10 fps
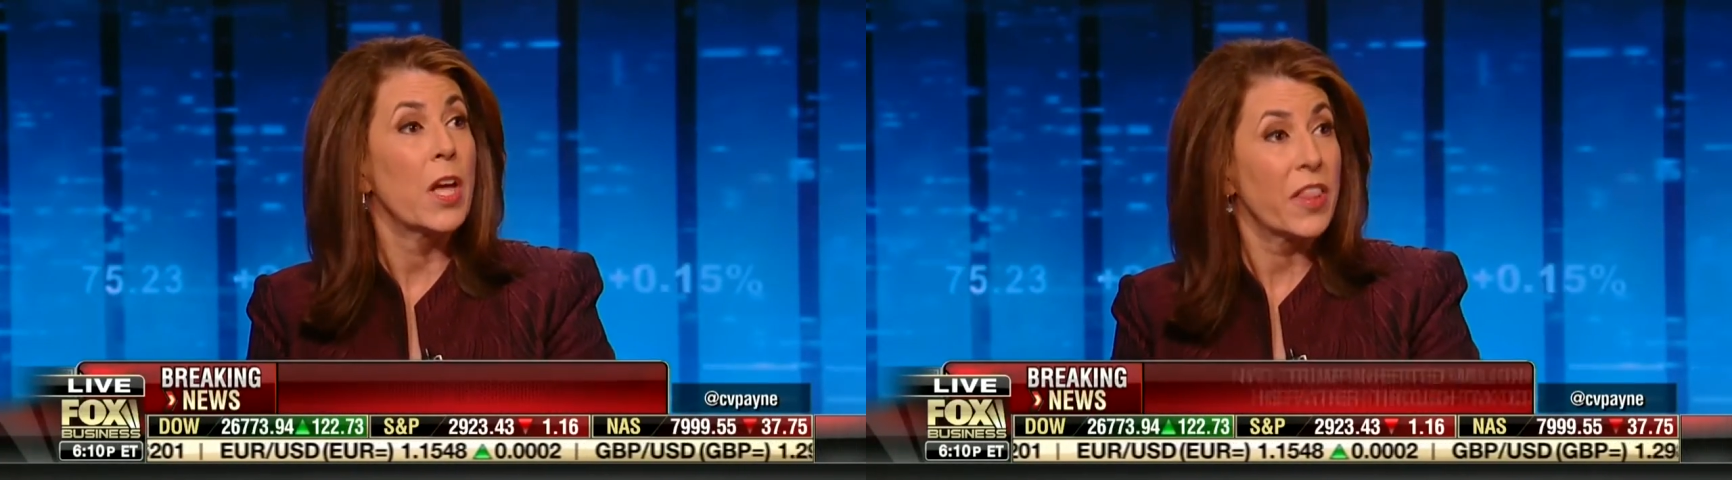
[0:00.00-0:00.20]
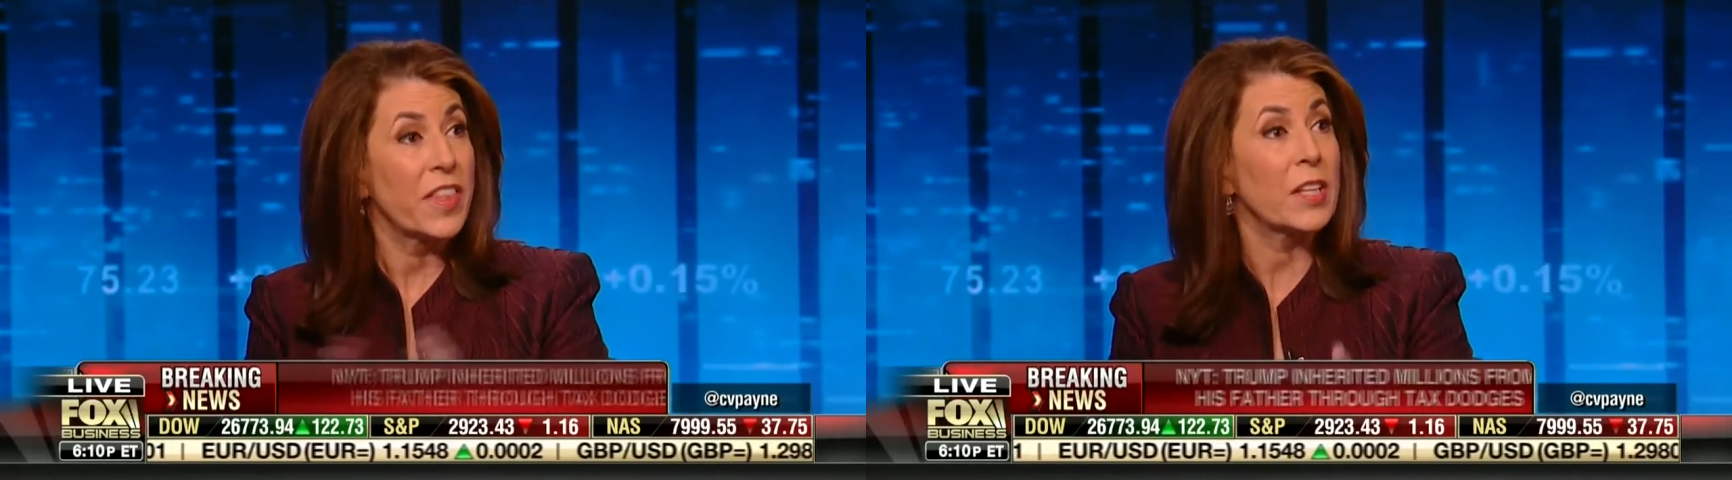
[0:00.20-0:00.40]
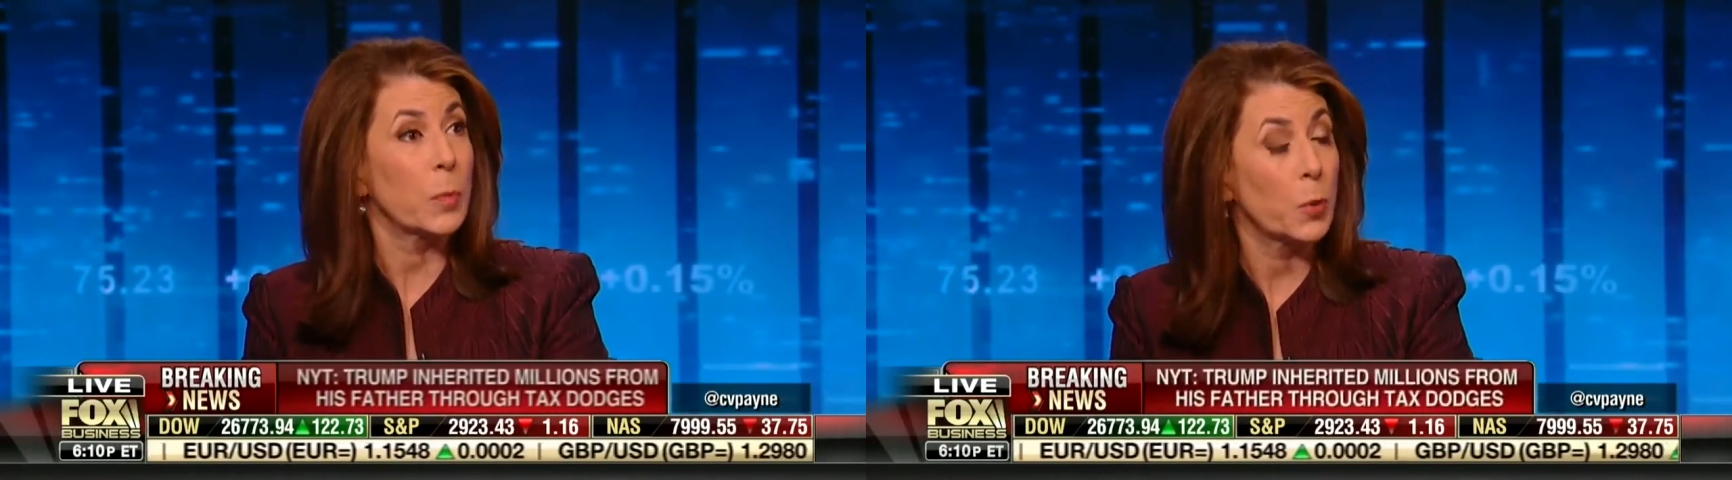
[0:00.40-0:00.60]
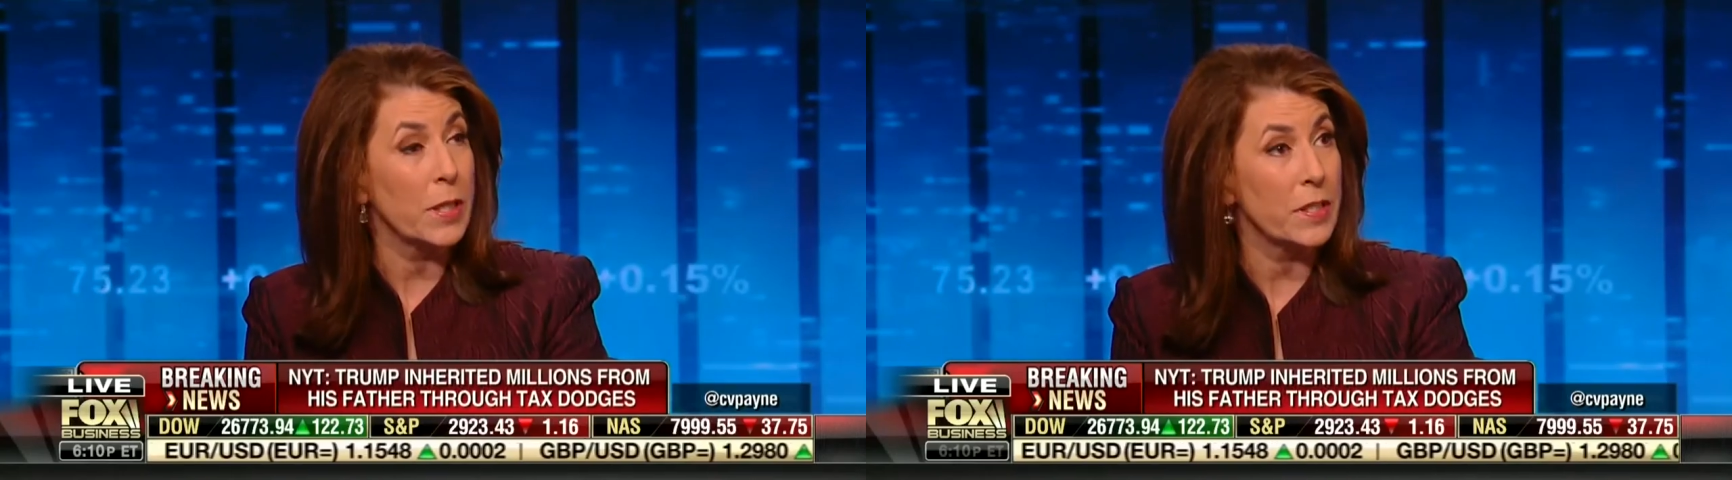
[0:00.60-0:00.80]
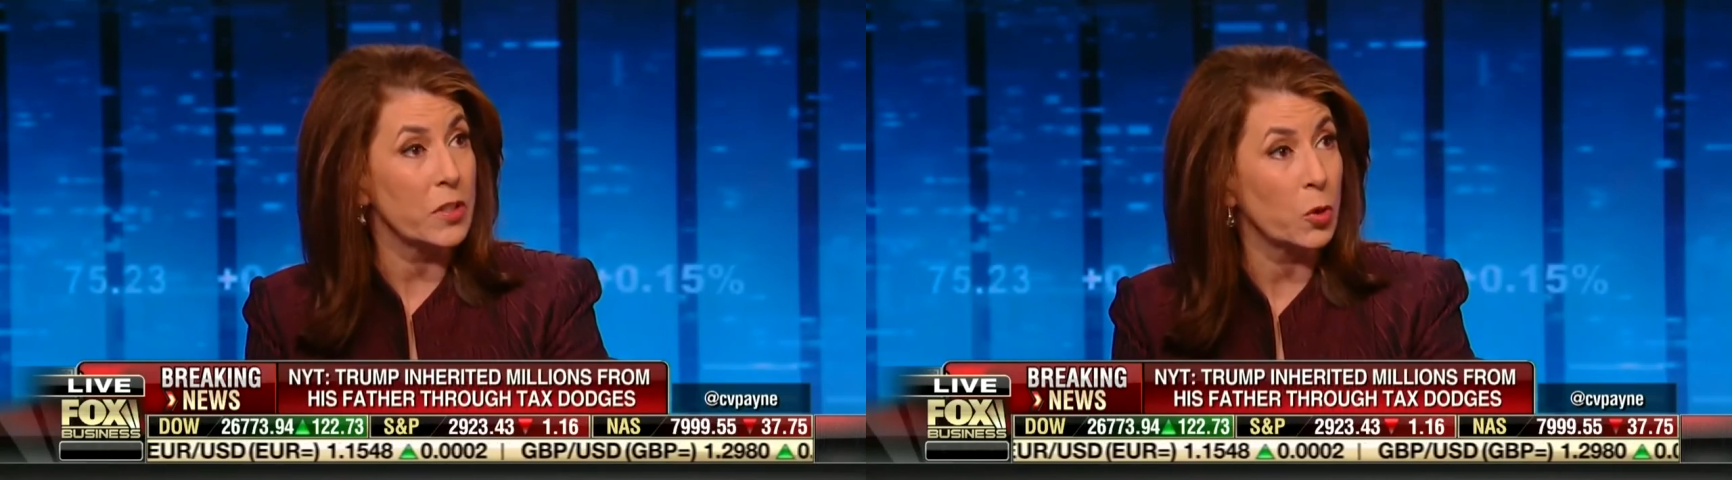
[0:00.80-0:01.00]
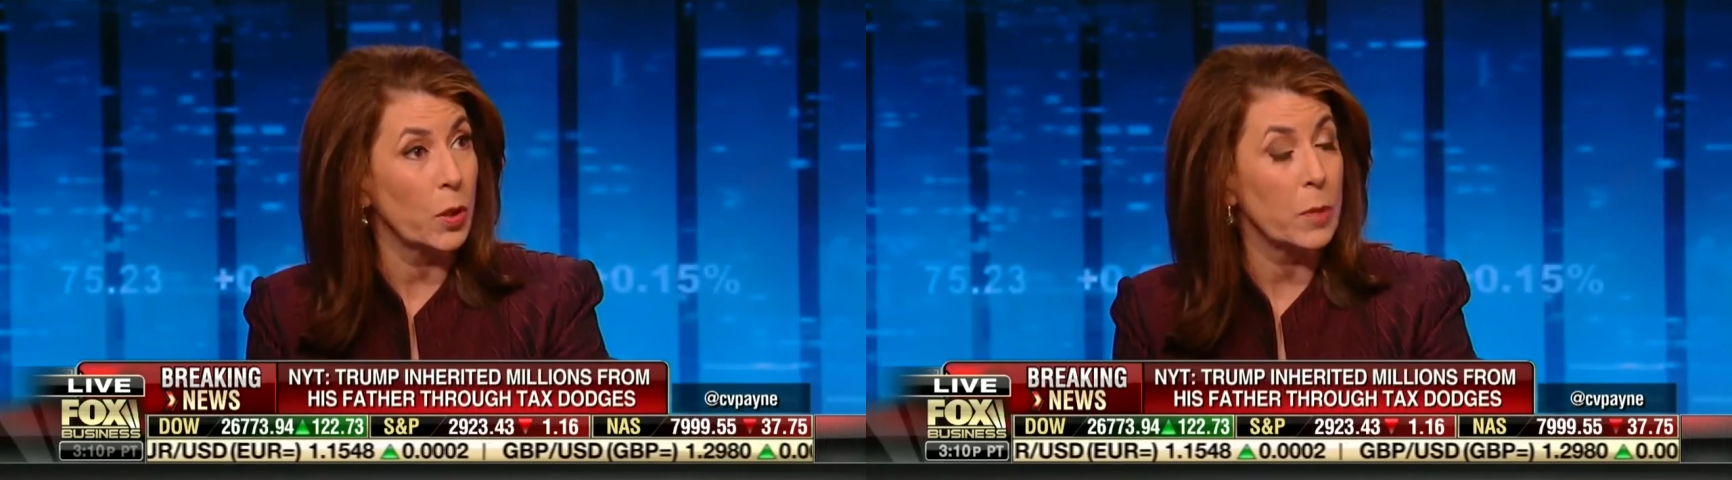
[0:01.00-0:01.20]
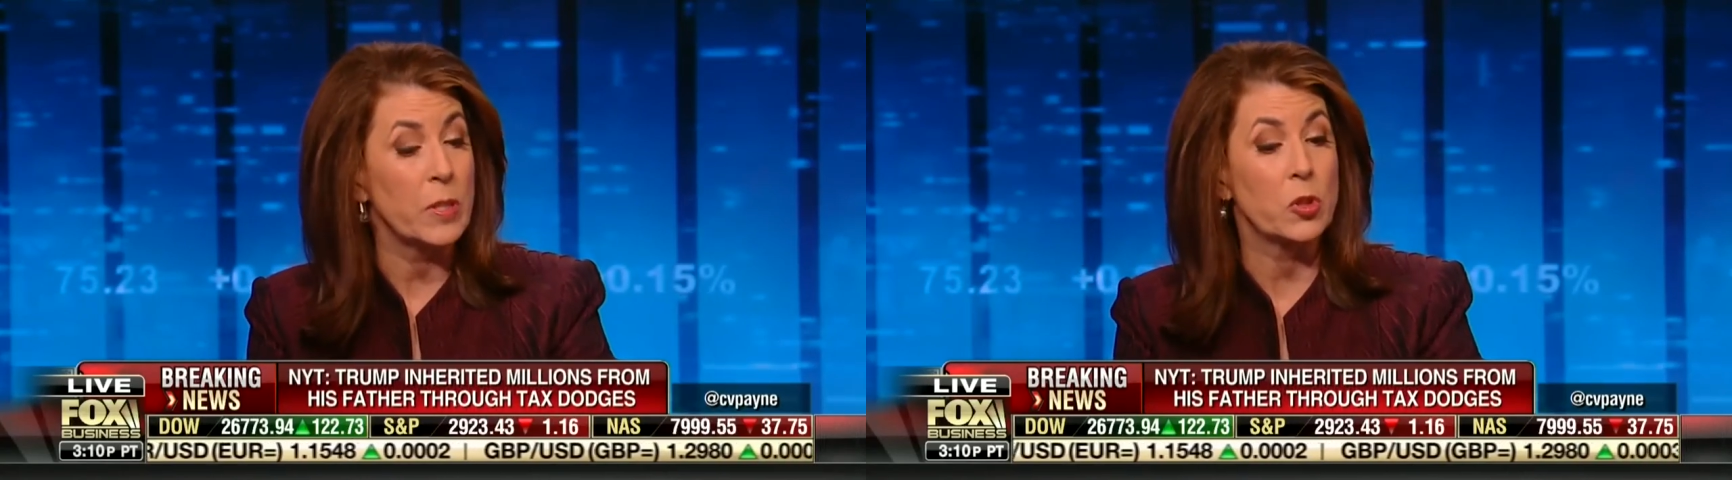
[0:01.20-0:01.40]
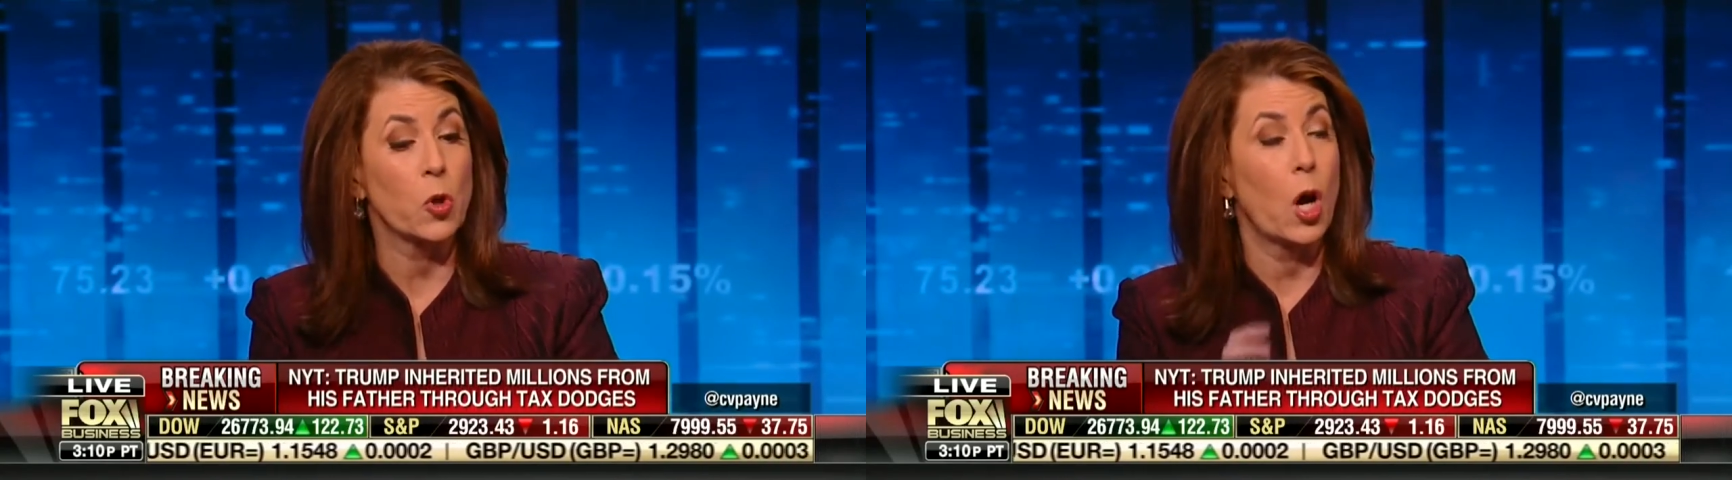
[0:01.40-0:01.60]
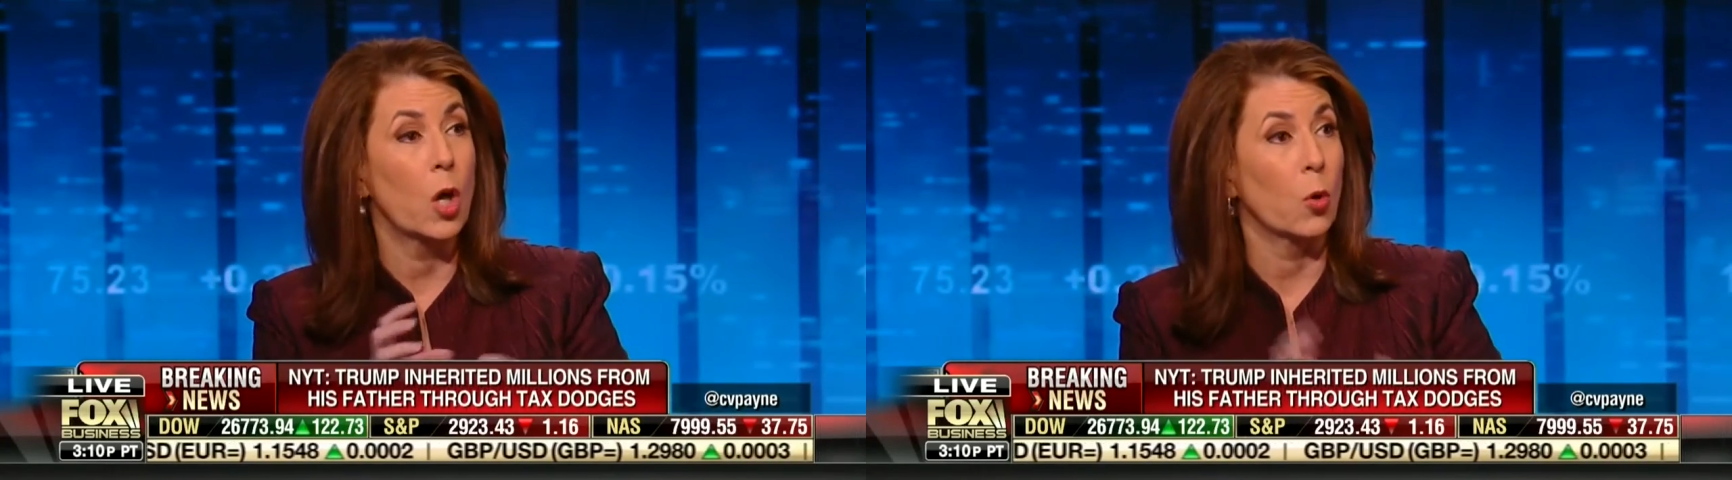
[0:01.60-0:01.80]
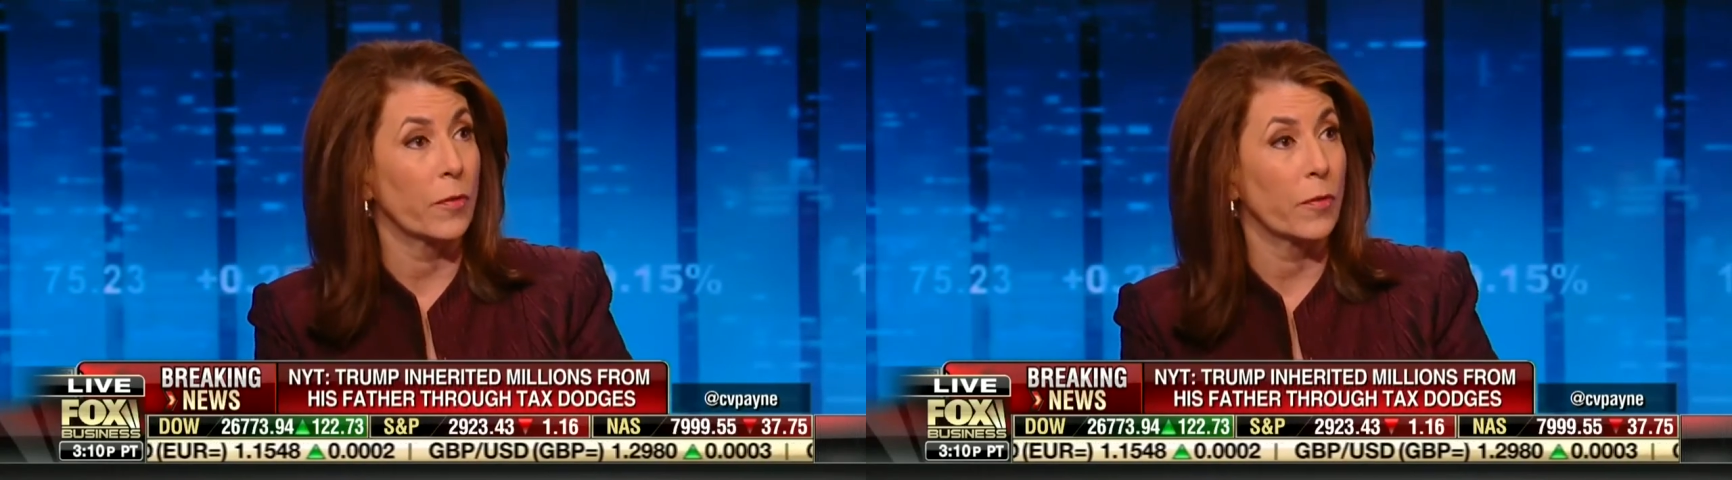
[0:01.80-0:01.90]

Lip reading: think the president's going to be strong,